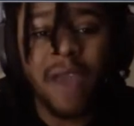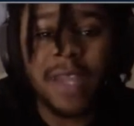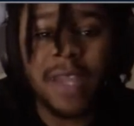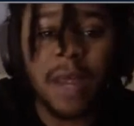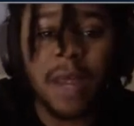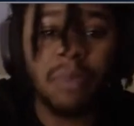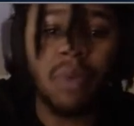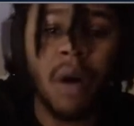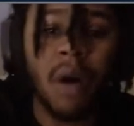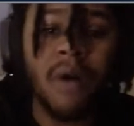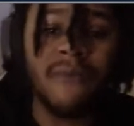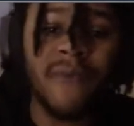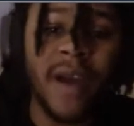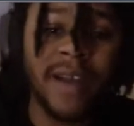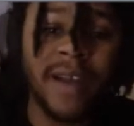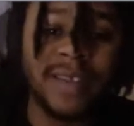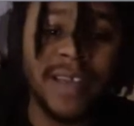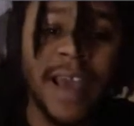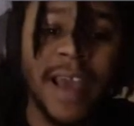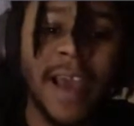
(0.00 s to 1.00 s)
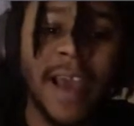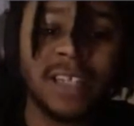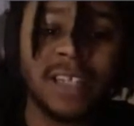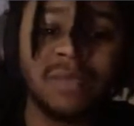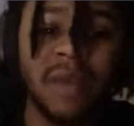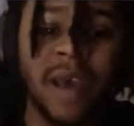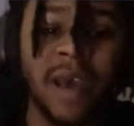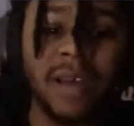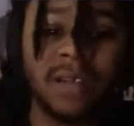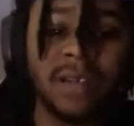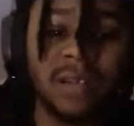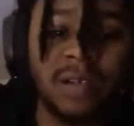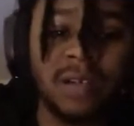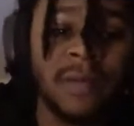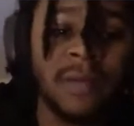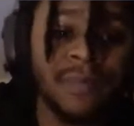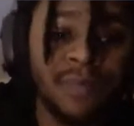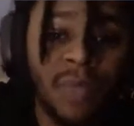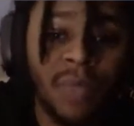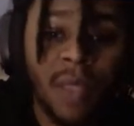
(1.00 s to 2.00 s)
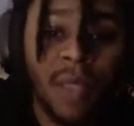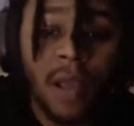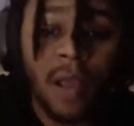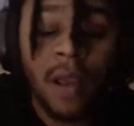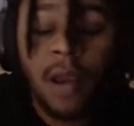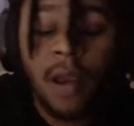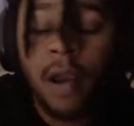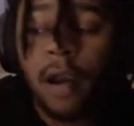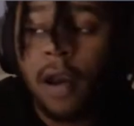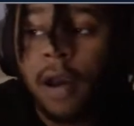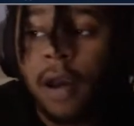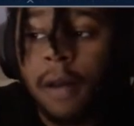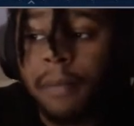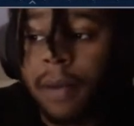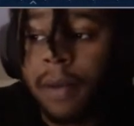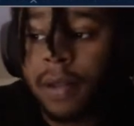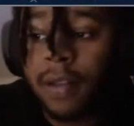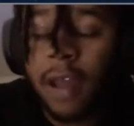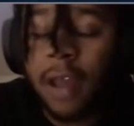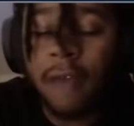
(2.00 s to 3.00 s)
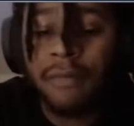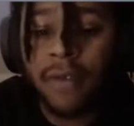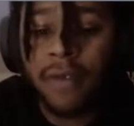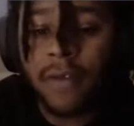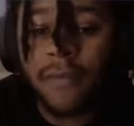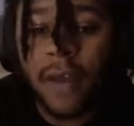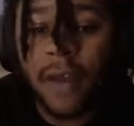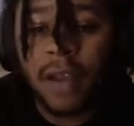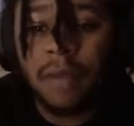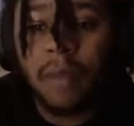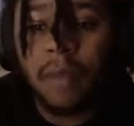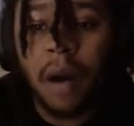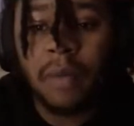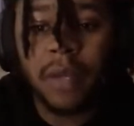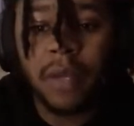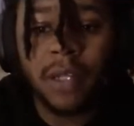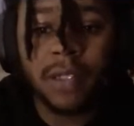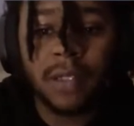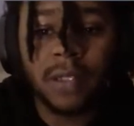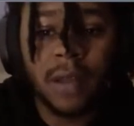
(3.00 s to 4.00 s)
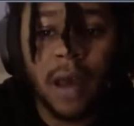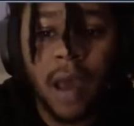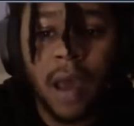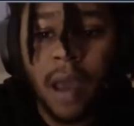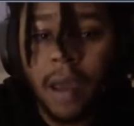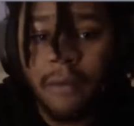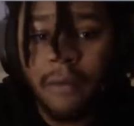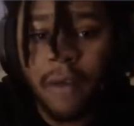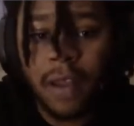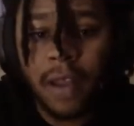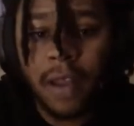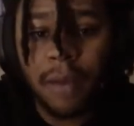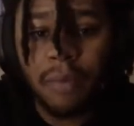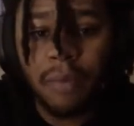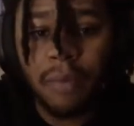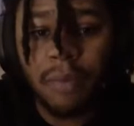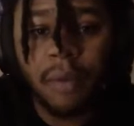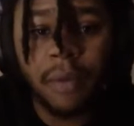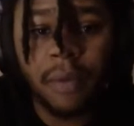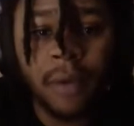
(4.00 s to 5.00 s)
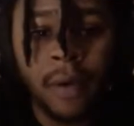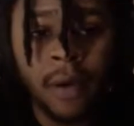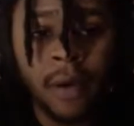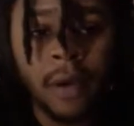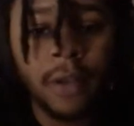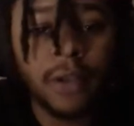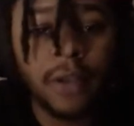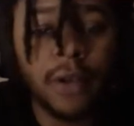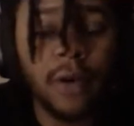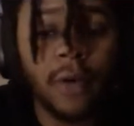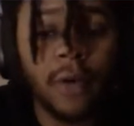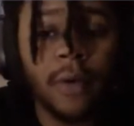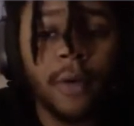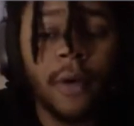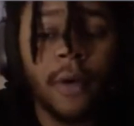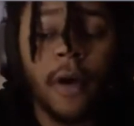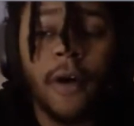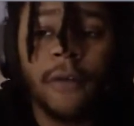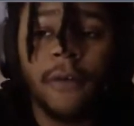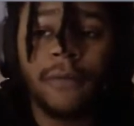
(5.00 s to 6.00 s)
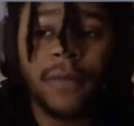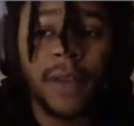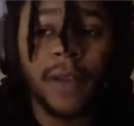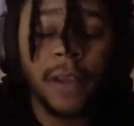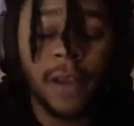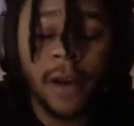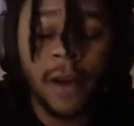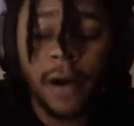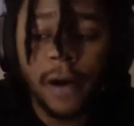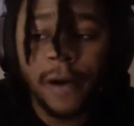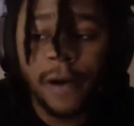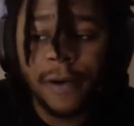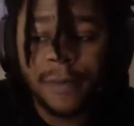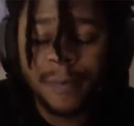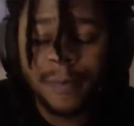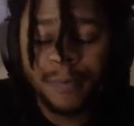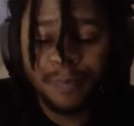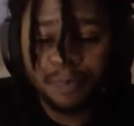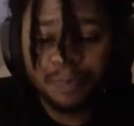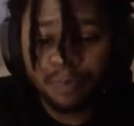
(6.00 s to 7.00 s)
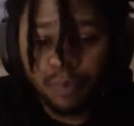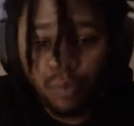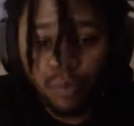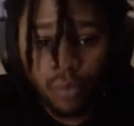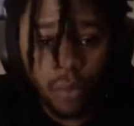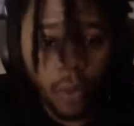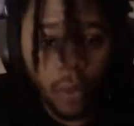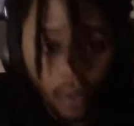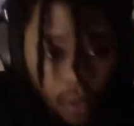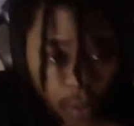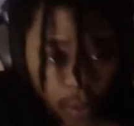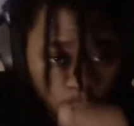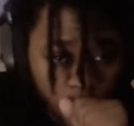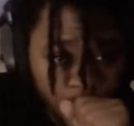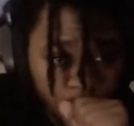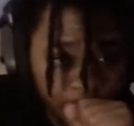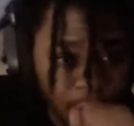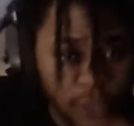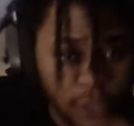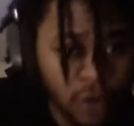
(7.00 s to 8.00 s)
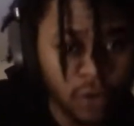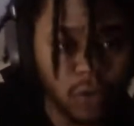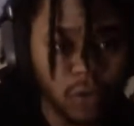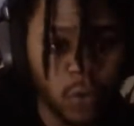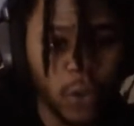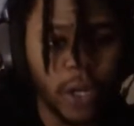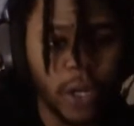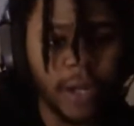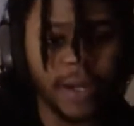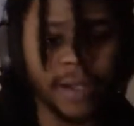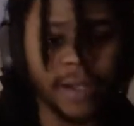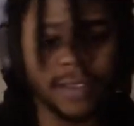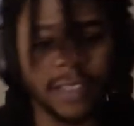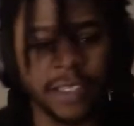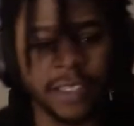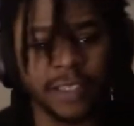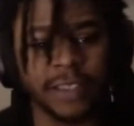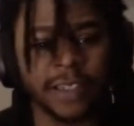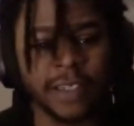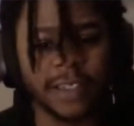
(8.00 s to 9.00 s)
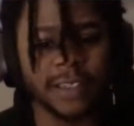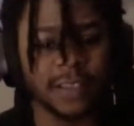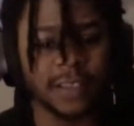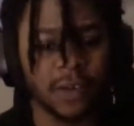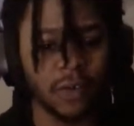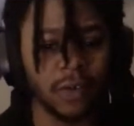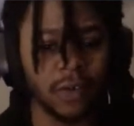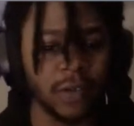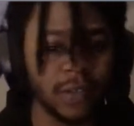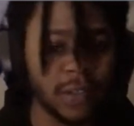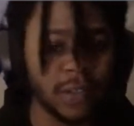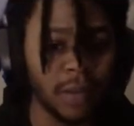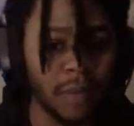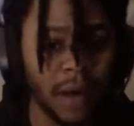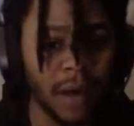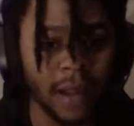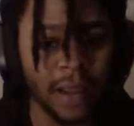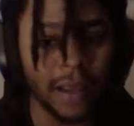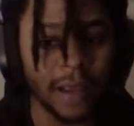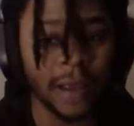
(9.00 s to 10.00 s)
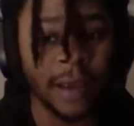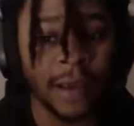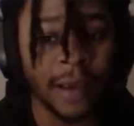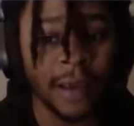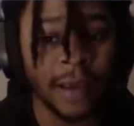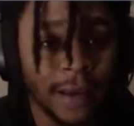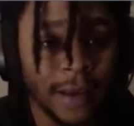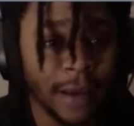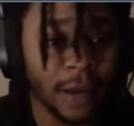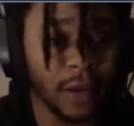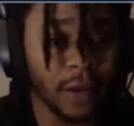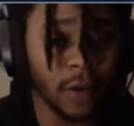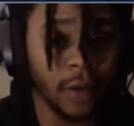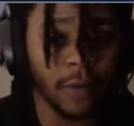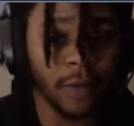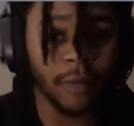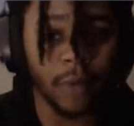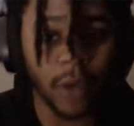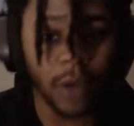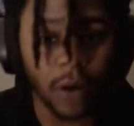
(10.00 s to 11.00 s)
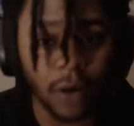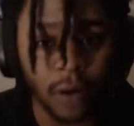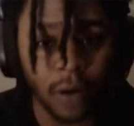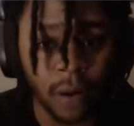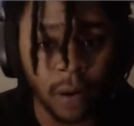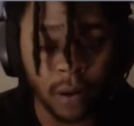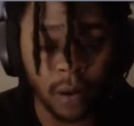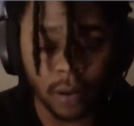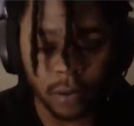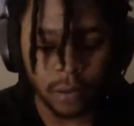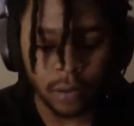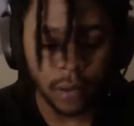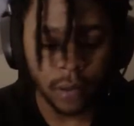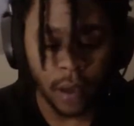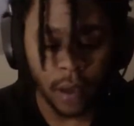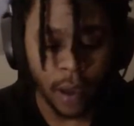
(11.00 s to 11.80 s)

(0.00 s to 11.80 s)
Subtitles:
had that problem fighting Taskmaster, but definitely fighting Abomination, I've had that problem. So hopefully, Square Enix sees this or somebody, we all because